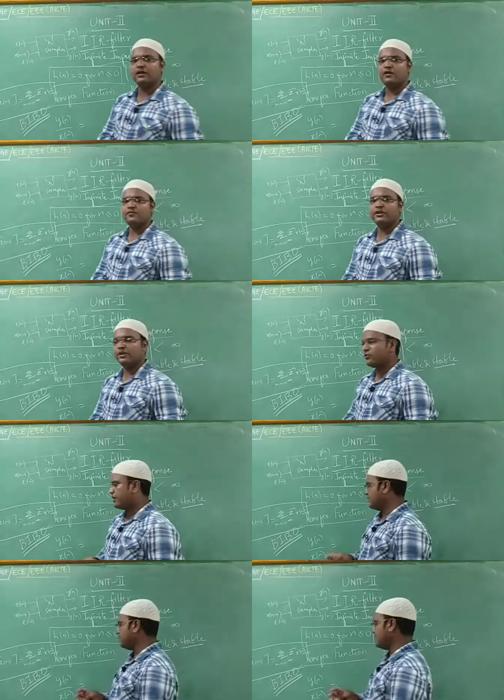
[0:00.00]
We need to
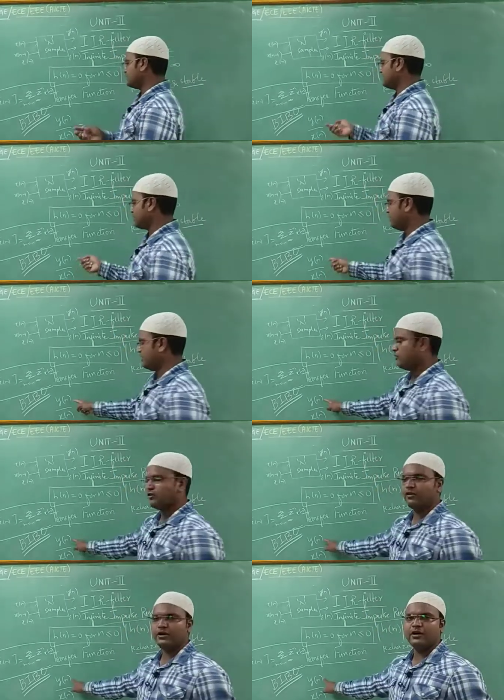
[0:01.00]
write the function. So we
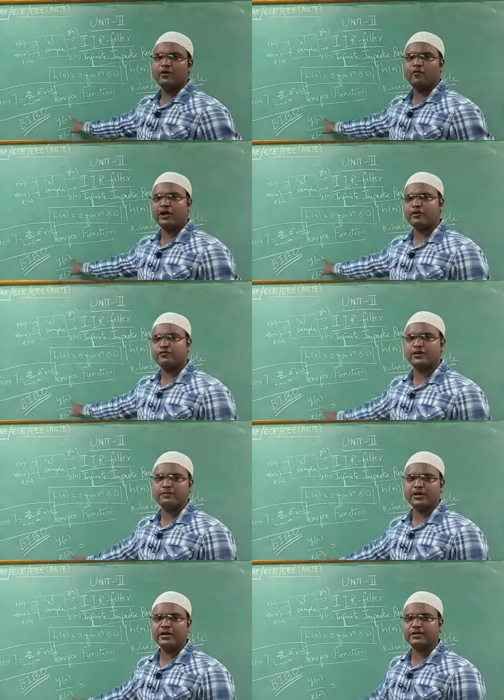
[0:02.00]
wrote y of n
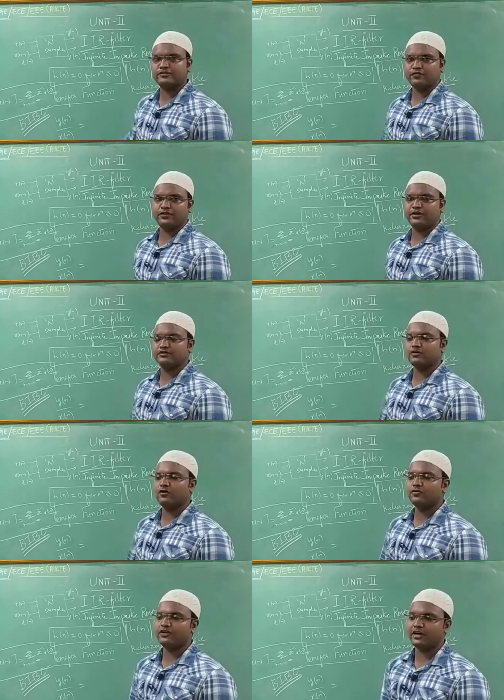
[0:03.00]
by x of n. So how
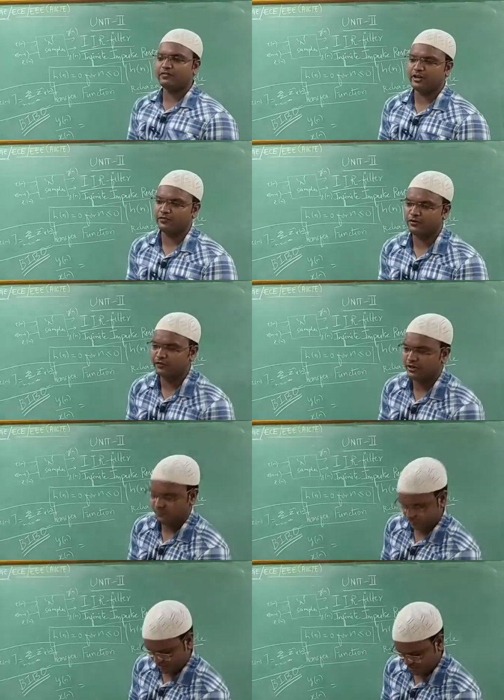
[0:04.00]
do we write y of n value?
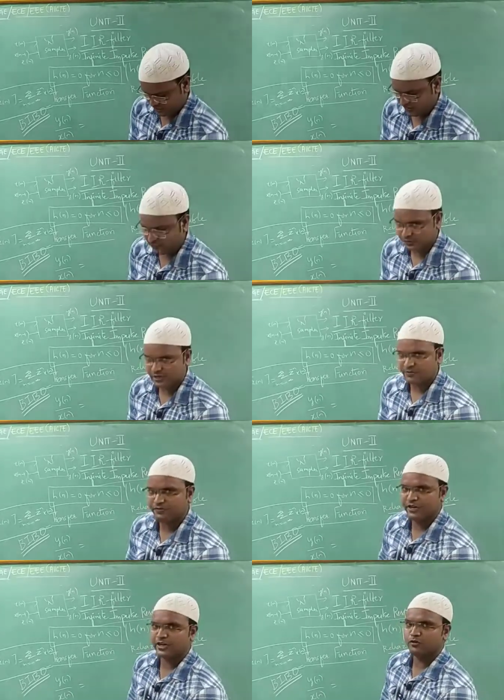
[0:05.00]
Suppose I am
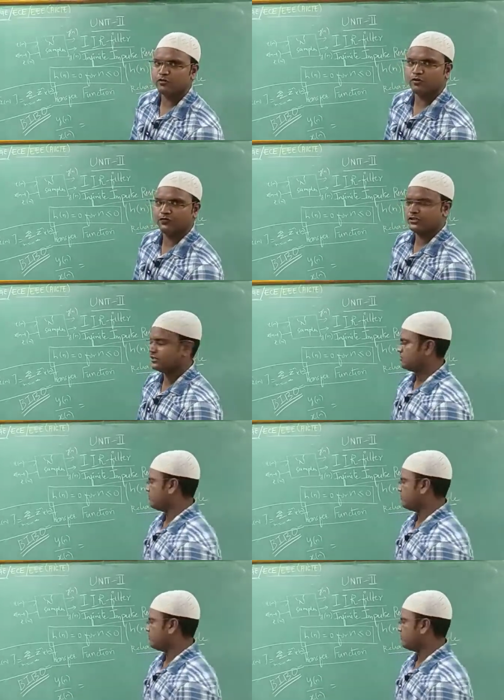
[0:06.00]
defining two coefficients.